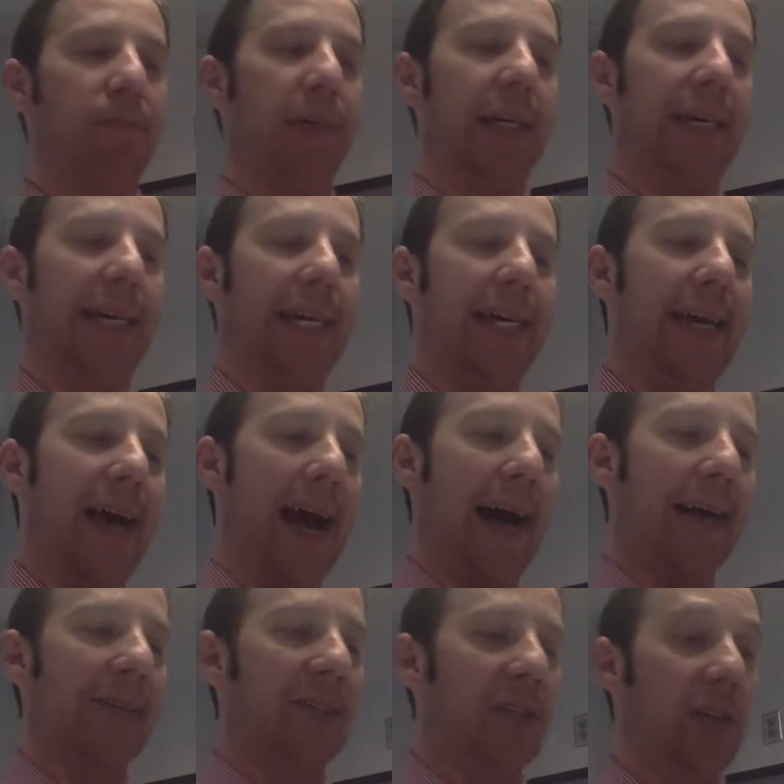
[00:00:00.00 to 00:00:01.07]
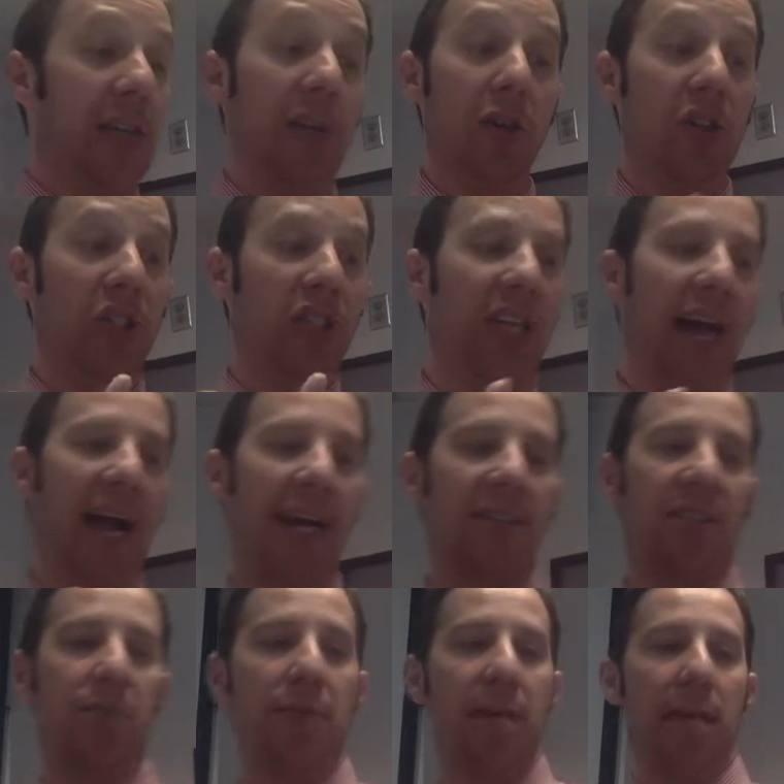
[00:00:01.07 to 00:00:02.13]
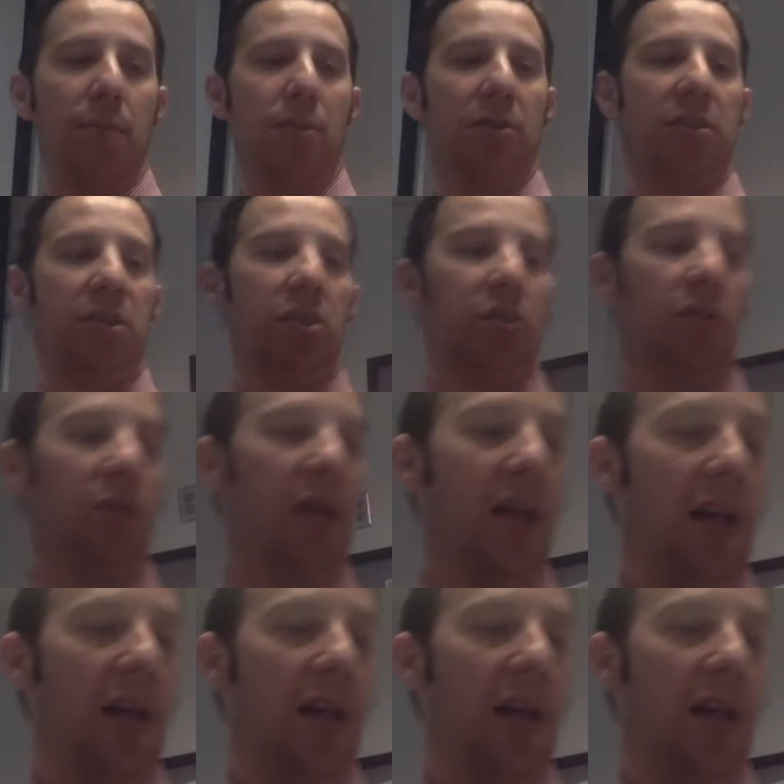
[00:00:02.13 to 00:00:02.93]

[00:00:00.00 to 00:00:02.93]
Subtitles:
He or she has to be able to